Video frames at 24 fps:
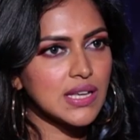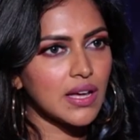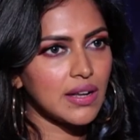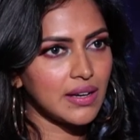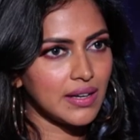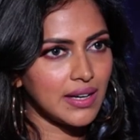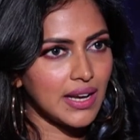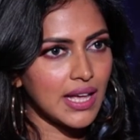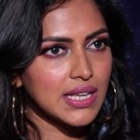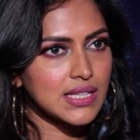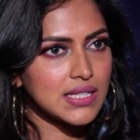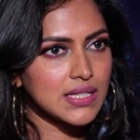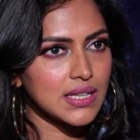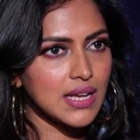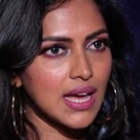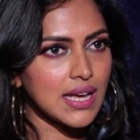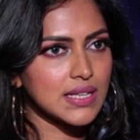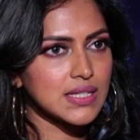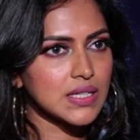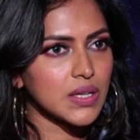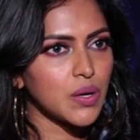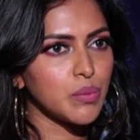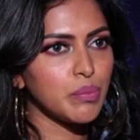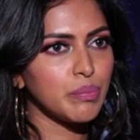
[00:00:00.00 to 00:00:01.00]
are less
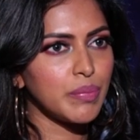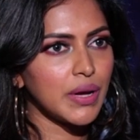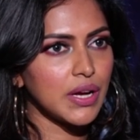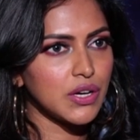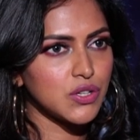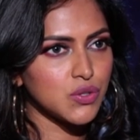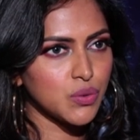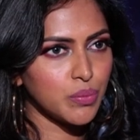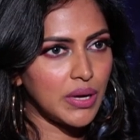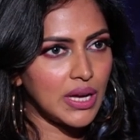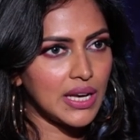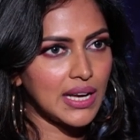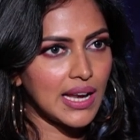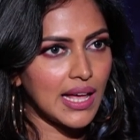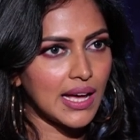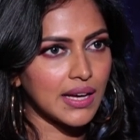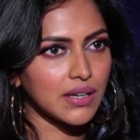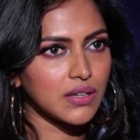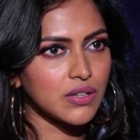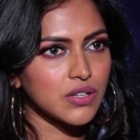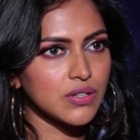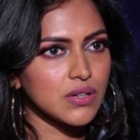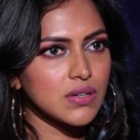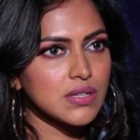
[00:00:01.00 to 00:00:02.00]
as right. compared to male
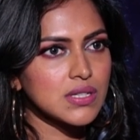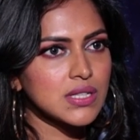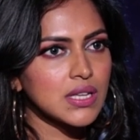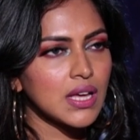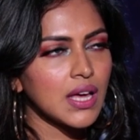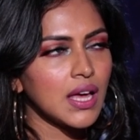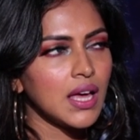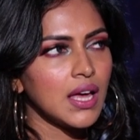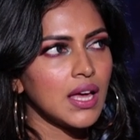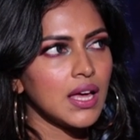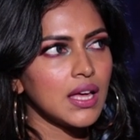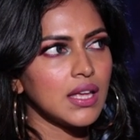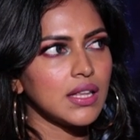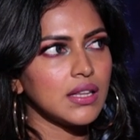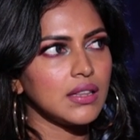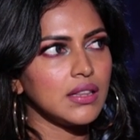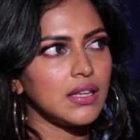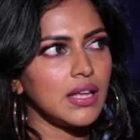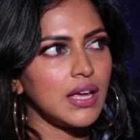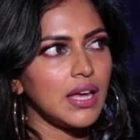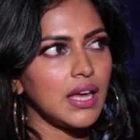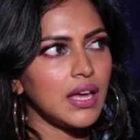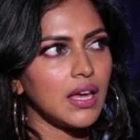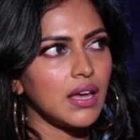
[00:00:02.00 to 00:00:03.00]
actors.
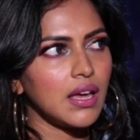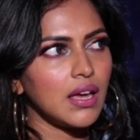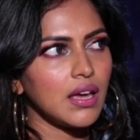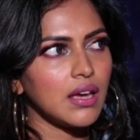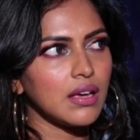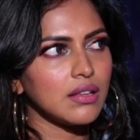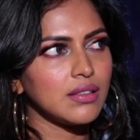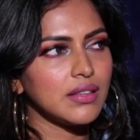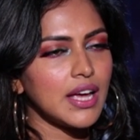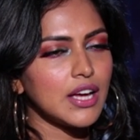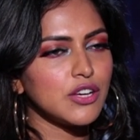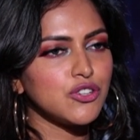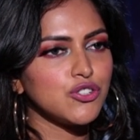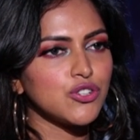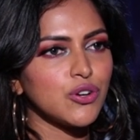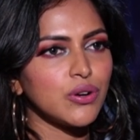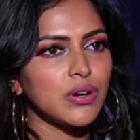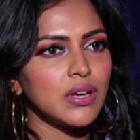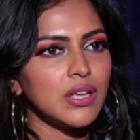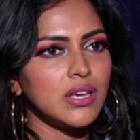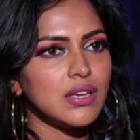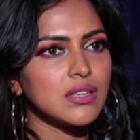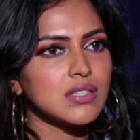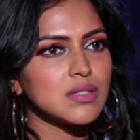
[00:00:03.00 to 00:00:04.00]
Yeah. Their
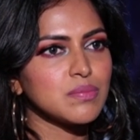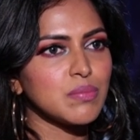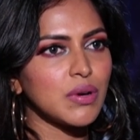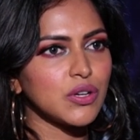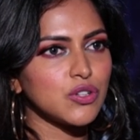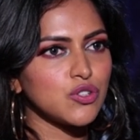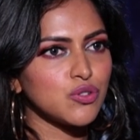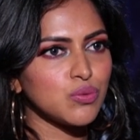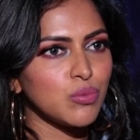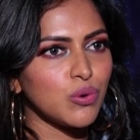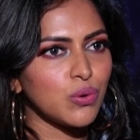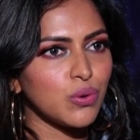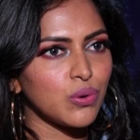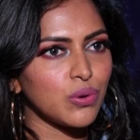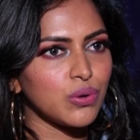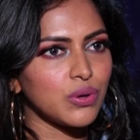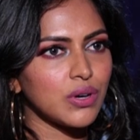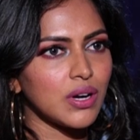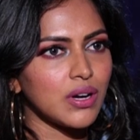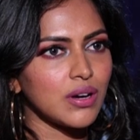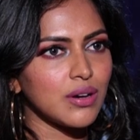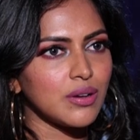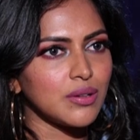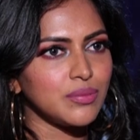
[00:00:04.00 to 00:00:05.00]
journey is much more
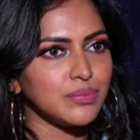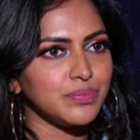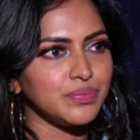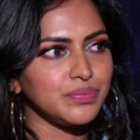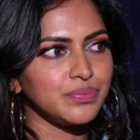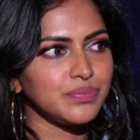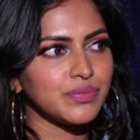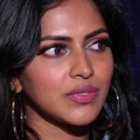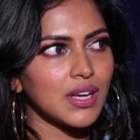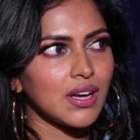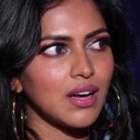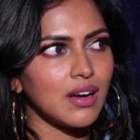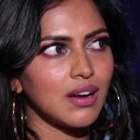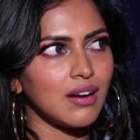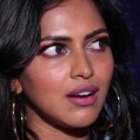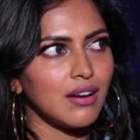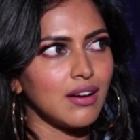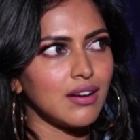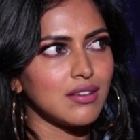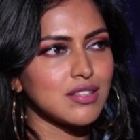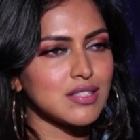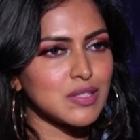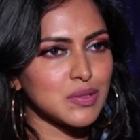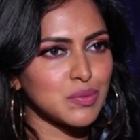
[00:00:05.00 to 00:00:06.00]

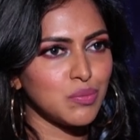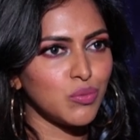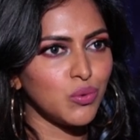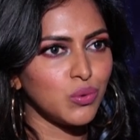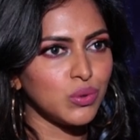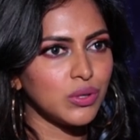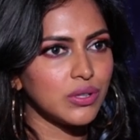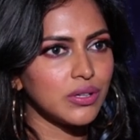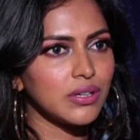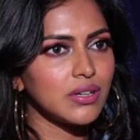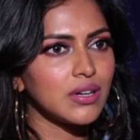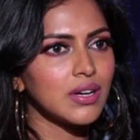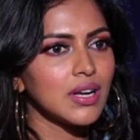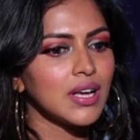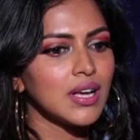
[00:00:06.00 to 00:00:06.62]
smoother.